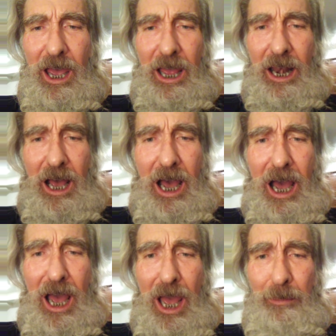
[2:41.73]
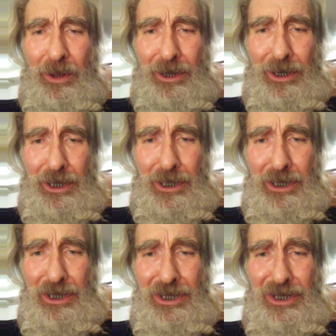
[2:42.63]
and I believe
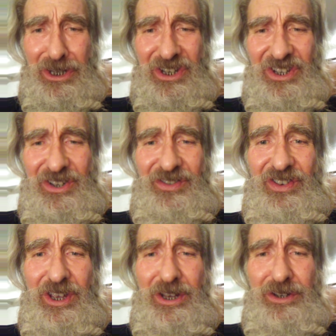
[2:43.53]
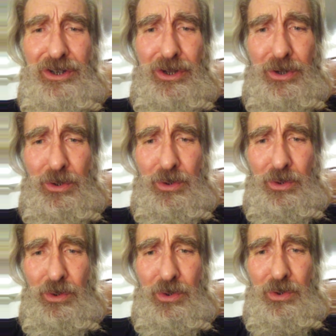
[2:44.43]
in
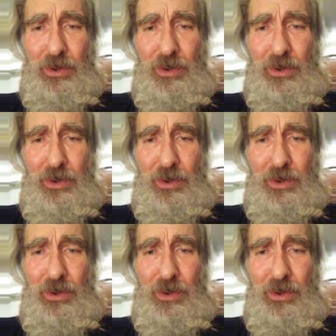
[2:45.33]
you.